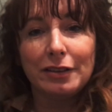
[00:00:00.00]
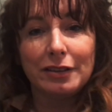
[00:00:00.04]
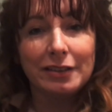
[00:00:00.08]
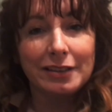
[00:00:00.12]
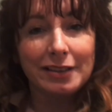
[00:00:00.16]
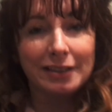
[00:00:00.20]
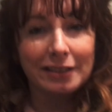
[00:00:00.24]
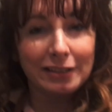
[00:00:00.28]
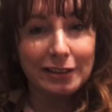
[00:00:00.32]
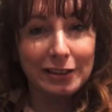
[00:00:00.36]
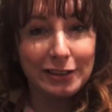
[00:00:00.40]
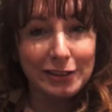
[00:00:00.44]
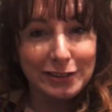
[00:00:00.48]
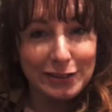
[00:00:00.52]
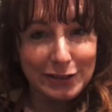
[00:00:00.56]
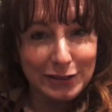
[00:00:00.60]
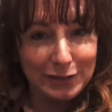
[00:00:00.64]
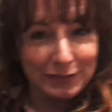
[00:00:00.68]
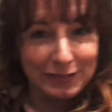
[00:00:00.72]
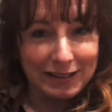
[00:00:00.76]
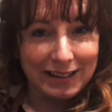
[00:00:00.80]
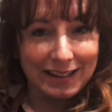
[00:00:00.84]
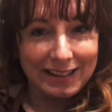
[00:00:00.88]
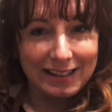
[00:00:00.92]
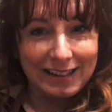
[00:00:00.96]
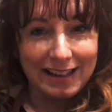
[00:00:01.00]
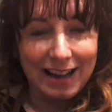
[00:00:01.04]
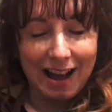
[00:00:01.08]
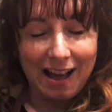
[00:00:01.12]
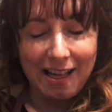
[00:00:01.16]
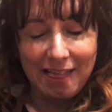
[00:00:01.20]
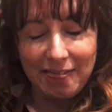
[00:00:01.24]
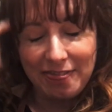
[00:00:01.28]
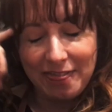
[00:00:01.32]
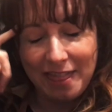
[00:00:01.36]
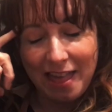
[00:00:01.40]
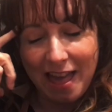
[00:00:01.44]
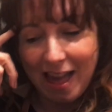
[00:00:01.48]
until you do it,
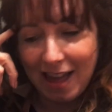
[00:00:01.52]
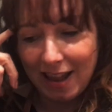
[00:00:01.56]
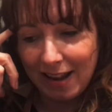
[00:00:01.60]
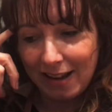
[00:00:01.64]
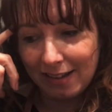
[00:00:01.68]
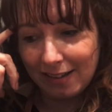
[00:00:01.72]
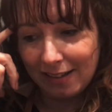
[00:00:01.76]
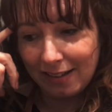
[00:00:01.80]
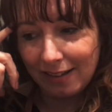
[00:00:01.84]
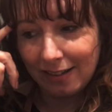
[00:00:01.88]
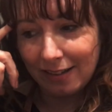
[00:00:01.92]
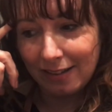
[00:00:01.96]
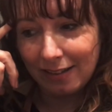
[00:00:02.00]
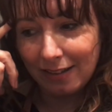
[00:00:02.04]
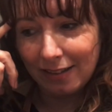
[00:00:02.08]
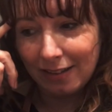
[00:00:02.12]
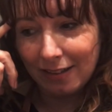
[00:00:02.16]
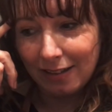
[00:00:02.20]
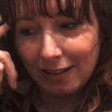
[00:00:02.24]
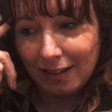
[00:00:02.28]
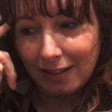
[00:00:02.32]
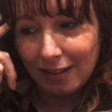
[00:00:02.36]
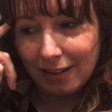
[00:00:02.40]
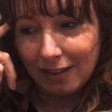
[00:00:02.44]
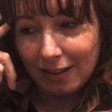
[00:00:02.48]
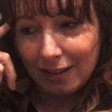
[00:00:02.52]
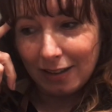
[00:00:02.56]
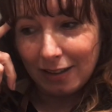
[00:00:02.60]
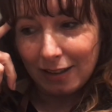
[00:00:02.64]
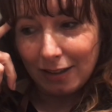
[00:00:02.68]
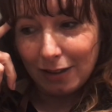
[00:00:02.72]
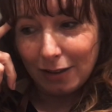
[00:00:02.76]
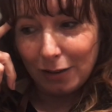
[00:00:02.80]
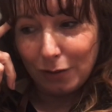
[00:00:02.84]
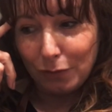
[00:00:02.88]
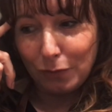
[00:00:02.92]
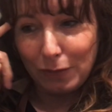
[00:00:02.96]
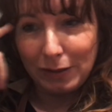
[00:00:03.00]
and then
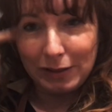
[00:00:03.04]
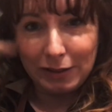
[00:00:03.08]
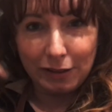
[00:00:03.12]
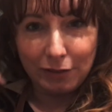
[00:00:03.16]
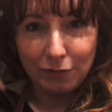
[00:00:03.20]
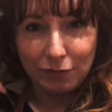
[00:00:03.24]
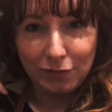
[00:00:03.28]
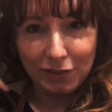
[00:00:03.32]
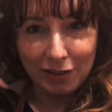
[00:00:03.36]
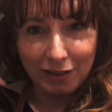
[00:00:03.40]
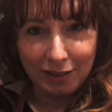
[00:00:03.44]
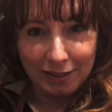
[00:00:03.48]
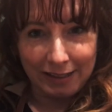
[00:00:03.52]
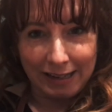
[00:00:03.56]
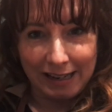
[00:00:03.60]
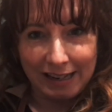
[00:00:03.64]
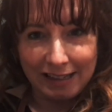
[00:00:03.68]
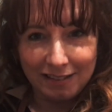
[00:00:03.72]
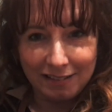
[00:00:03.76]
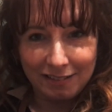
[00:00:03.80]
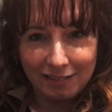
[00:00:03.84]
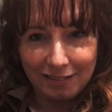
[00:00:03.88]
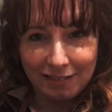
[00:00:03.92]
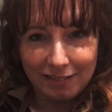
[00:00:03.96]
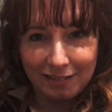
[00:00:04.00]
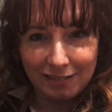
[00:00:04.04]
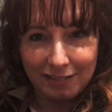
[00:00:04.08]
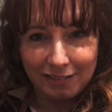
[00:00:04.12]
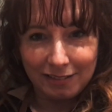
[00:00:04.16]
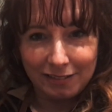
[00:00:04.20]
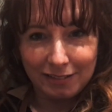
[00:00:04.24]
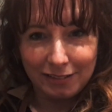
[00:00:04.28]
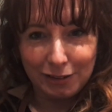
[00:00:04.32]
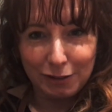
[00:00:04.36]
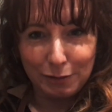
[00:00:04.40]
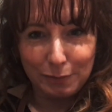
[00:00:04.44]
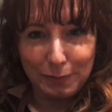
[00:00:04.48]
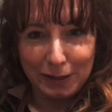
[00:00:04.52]
when you've done it,
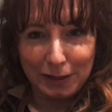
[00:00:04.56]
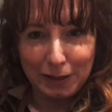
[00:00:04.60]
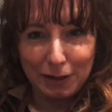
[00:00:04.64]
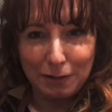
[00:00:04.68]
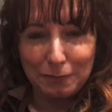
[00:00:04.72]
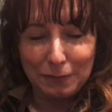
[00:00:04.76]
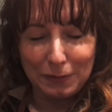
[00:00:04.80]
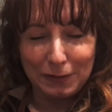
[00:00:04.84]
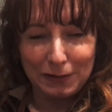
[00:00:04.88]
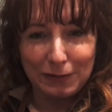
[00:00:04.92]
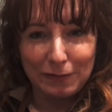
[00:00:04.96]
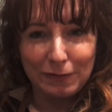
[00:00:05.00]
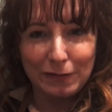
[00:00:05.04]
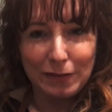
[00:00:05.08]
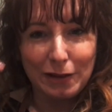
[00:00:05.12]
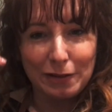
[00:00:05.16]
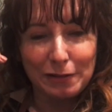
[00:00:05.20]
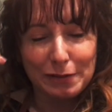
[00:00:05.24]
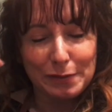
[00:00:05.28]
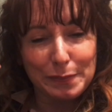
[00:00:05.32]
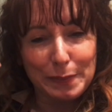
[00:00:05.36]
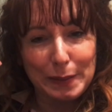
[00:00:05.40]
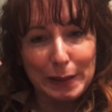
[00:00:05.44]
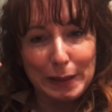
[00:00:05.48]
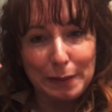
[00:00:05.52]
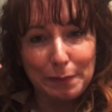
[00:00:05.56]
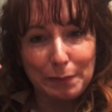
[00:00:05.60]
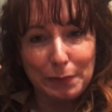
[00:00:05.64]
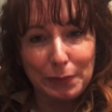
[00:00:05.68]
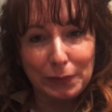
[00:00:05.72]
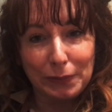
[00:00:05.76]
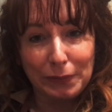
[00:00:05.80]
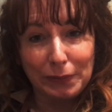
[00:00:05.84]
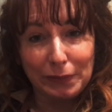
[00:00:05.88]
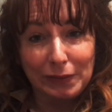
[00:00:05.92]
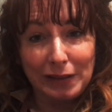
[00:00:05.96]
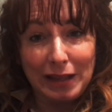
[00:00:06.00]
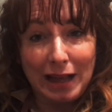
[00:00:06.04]
you become one of those
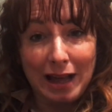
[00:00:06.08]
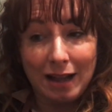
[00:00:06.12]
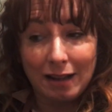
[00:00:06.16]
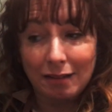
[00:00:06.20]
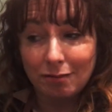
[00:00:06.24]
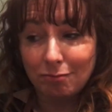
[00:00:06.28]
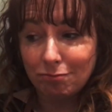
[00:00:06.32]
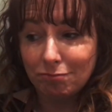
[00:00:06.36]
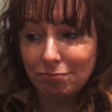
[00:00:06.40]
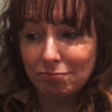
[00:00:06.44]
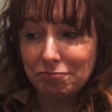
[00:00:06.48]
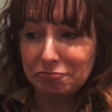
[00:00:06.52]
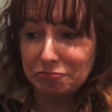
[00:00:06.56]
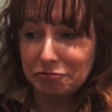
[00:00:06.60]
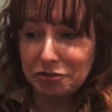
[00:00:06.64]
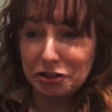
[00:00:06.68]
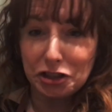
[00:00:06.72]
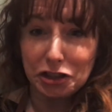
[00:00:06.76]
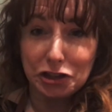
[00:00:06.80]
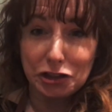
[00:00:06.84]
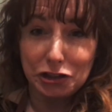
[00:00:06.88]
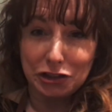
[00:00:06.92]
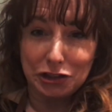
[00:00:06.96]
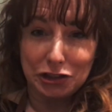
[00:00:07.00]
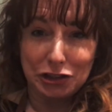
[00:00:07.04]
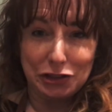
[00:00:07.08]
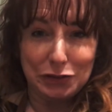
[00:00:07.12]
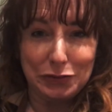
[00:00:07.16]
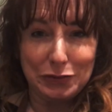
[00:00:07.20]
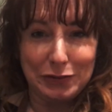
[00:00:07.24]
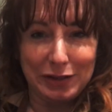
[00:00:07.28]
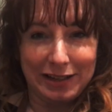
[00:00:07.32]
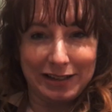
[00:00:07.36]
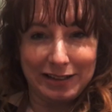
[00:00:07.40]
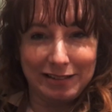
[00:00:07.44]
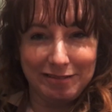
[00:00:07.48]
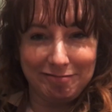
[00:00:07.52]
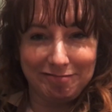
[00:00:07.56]
people that just do
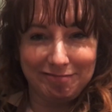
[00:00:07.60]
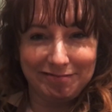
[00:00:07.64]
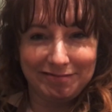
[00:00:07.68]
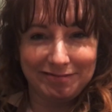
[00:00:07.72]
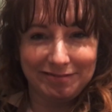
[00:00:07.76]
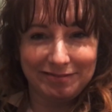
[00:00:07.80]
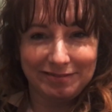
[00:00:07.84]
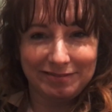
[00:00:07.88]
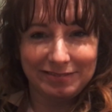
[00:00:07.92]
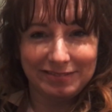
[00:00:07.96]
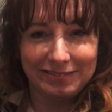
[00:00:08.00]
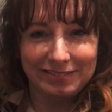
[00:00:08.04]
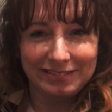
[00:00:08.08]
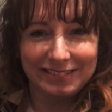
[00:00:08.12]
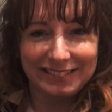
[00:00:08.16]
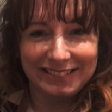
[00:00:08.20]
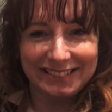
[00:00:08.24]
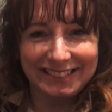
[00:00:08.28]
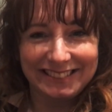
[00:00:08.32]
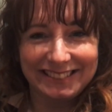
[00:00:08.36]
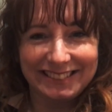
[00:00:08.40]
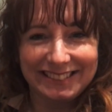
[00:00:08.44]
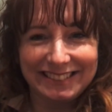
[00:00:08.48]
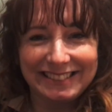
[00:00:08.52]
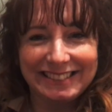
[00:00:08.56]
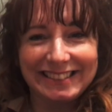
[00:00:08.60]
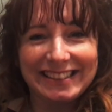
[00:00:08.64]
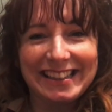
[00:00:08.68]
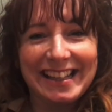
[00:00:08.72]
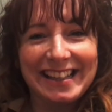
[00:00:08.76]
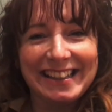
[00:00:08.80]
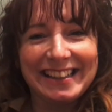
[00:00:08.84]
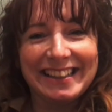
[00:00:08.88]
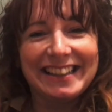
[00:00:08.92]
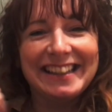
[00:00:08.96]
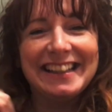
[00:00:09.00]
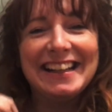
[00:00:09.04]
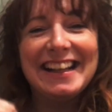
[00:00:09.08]

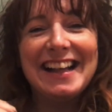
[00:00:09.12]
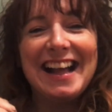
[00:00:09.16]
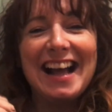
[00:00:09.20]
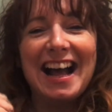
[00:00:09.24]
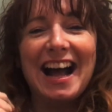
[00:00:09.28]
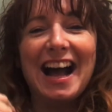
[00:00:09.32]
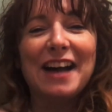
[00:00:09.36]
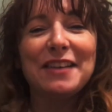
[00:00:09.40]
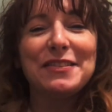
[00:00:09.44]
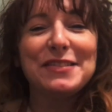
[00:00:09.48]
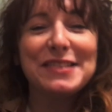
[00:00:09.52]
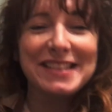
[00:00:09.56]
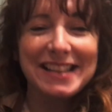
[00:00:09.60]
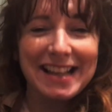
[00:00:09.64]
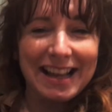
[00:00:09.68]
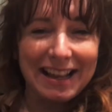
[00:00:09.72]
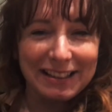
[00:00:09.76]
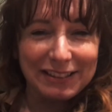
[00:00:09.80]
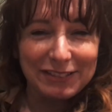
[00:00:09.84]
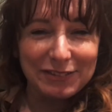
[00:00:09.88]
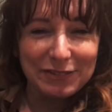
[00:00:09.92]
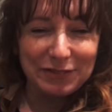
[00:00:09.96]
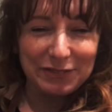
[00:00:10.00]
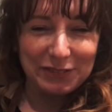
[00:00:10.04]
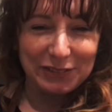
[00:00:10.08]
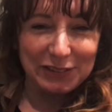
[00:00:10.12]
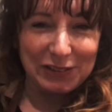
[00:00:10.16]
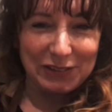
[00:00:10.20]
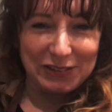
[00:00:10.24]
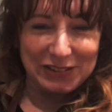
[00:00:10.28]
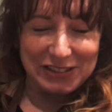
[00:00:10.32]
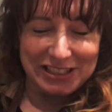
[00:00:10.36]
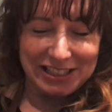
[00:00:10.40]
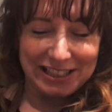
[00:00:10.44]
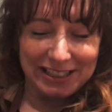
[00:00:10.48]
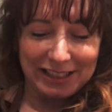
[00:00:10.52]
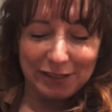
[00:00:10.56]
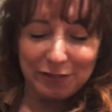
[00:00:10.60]
it. How's that for
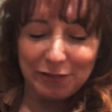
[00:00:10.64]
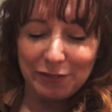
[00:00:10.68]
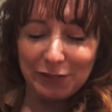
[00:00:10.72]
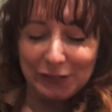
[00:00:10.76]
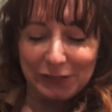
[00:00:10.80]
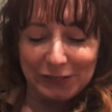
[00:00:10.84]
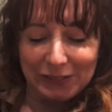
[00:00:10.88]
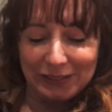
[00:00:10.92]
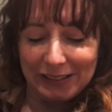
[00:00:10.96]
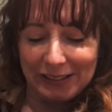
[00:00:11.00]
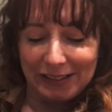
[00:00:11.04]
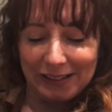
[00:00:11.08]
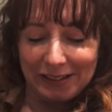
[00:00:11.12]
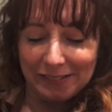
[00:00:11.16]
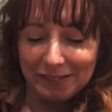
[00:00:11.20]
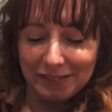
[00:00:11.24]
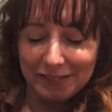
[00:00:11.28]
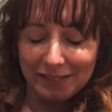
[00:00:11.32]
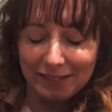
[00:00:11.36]
logic for you?